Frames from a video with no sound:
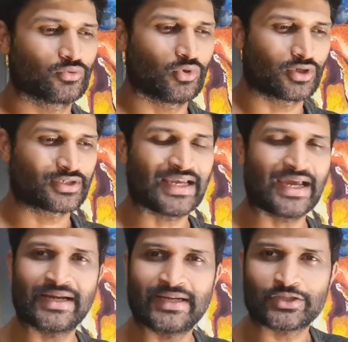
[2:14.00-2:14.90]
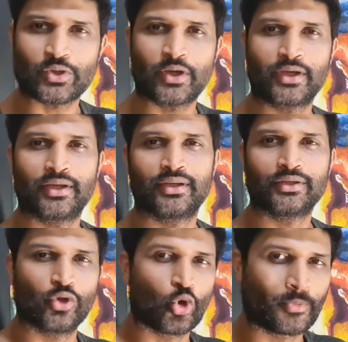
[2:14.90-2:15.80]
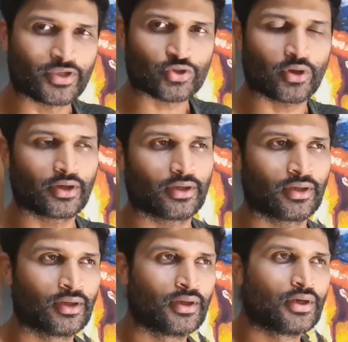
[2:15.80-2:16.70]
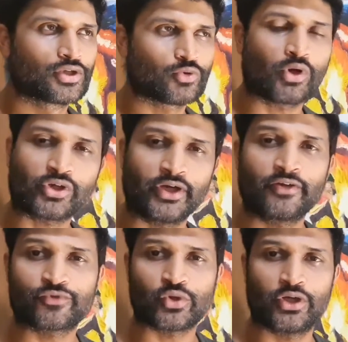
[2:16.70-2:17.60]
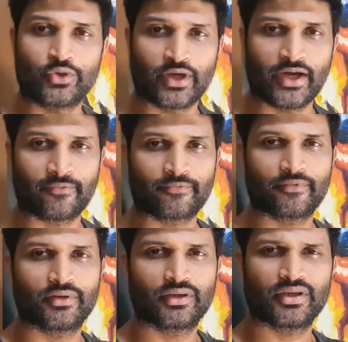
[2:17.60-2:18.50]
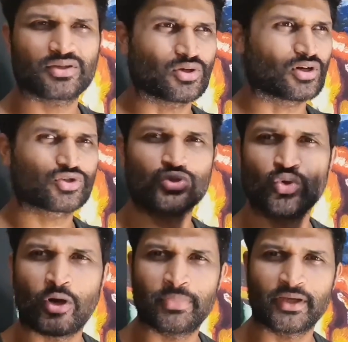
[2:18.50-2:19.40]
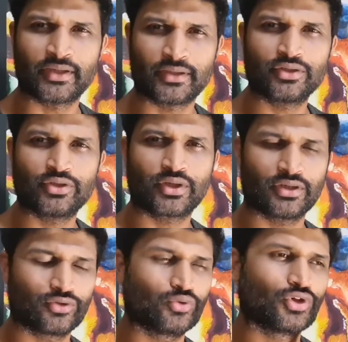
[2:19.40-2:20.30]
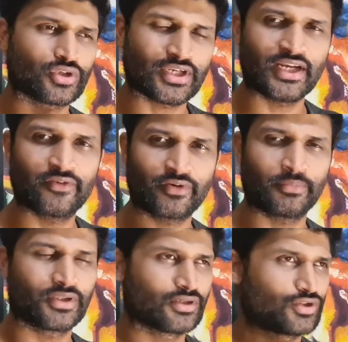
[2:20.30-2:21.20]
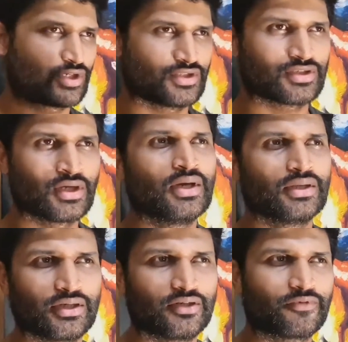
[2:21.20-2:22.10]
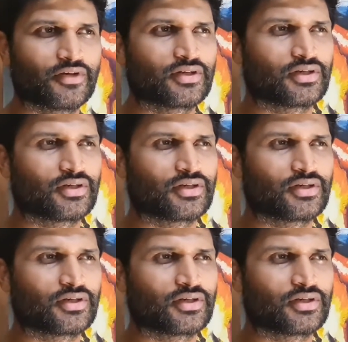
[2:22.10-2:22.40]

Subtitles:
sandy soil, loamy soil. So what kind of soil do you have? It's not too complicated. You can do your scientific methods. You can the different